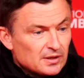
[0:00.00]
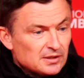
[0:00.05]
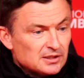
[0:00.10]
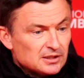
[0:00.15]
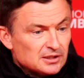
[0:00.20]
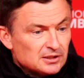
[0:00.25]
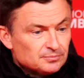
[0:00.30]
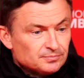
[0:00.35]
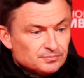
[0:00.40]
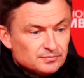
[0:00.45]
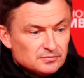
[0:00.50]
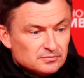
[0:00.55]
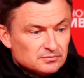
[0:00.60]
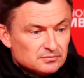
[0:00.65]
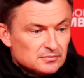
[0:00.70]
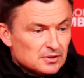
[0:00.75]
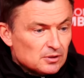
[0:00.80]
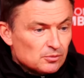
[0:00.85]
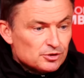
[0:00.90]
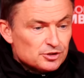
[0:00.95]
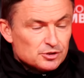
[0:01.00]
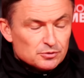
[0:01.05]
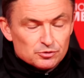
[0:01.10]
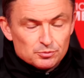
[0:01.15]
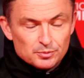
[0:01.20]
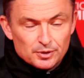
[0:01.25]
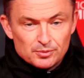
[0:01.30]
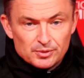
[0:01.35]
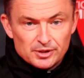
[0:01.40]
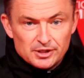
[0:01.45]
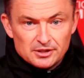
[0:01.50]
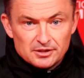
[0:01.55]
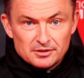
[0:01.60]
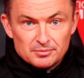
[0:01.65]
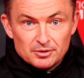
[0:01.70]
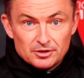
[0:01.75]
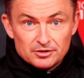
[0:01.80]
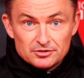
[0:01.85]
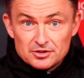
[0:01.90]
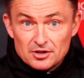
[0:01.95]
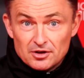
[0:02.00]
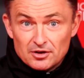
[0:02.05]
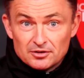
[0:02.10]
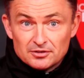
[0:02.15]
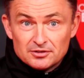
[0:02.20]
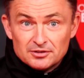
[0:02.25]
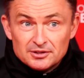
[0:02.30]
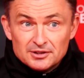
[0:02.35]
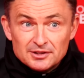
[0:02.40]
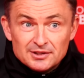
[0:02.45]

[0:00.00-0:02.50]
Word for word: um, I wish it was midweek, but it's not.